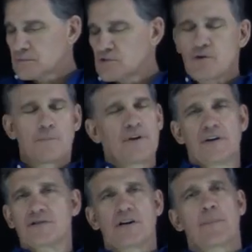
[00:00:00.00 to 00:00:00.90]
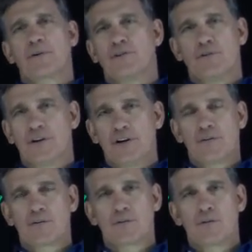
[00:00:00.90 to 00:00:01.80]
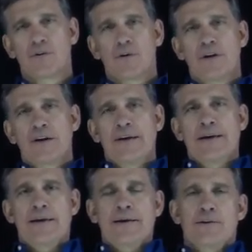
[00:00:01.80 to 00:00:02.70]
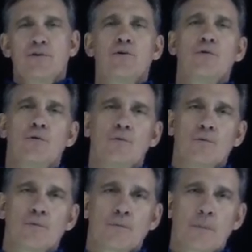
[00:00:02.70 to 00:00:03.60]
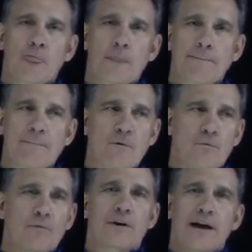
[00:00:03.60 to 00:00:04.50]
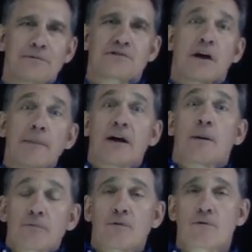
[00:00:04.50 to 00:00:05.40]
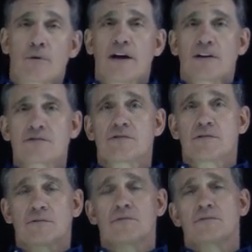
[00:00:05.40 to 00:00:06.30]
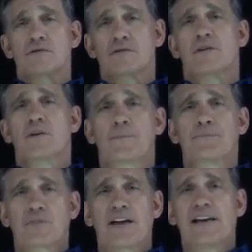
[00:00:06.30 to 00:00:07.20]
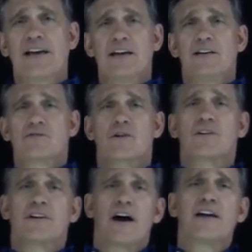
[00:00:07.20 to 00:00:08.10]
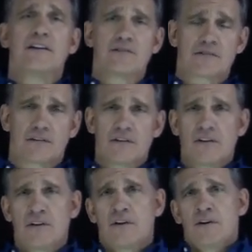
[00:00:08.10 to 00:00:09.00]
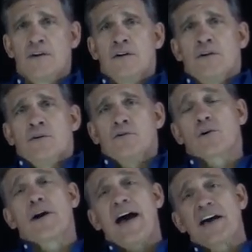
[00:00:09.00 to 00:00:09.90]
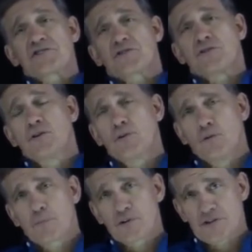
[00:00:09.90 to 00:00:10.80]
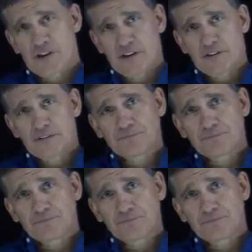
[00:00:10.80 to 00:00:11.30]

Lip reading: tremendous opportunity to, when I was coming up through the ranks in the late 80s, early 90s, and you were asked to present